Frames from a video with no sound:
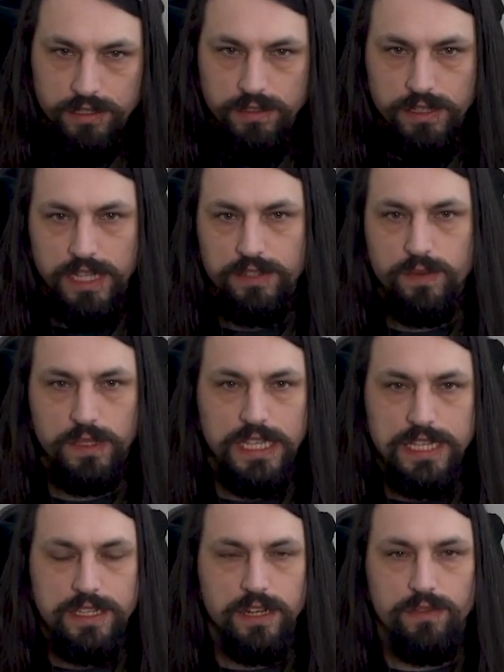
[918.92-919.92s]
that's really
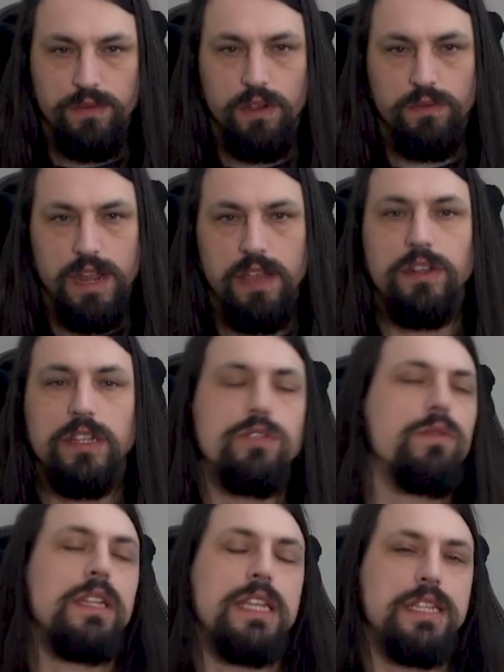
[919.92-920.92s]
easy to throw around and it's
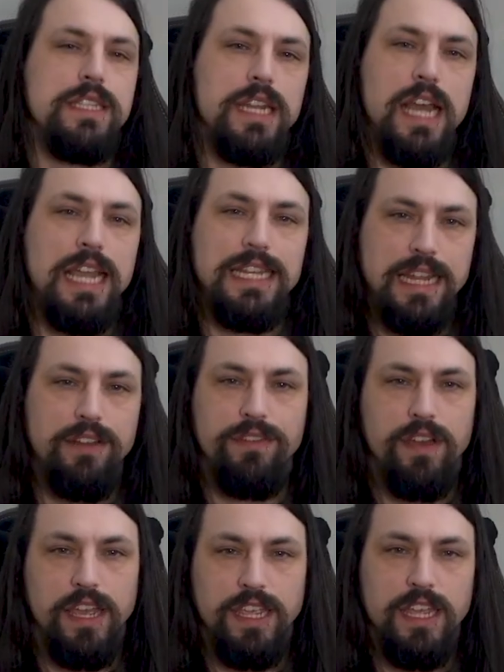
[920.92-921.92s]
really easy to
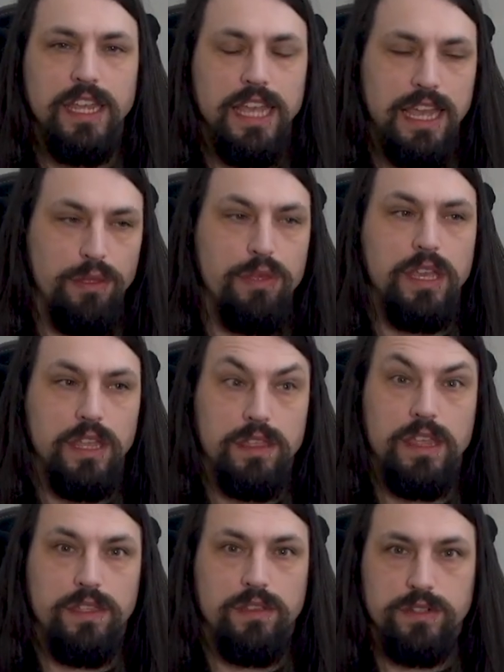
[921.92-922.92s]
identify and think
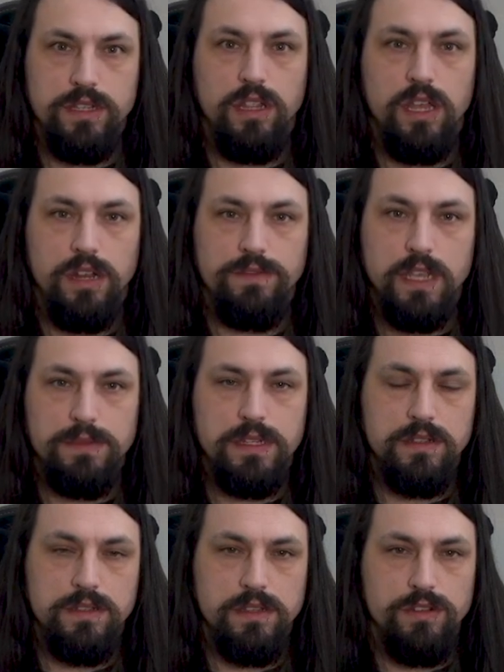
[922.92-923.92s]
that there's a lot of
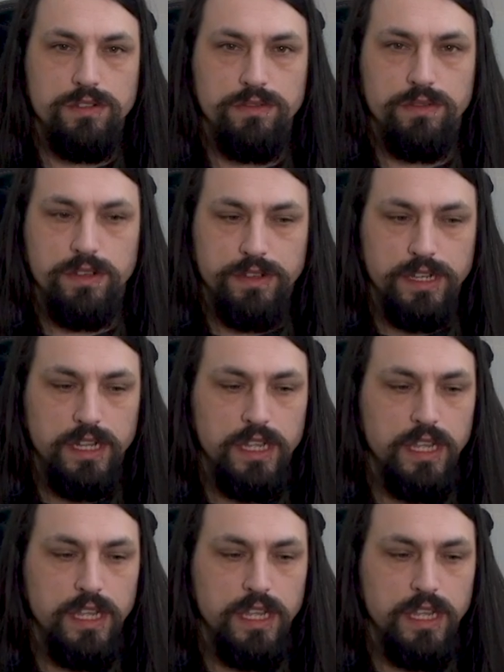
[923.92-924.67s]
substance and truth to it.